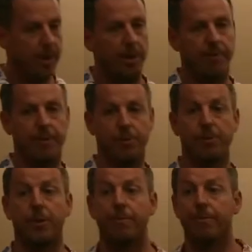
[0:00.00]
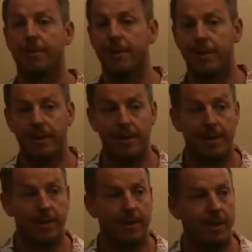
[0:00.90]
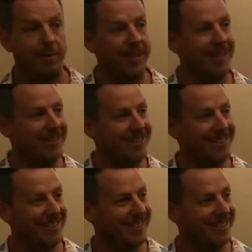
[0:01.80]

artificial turf. Anybody else?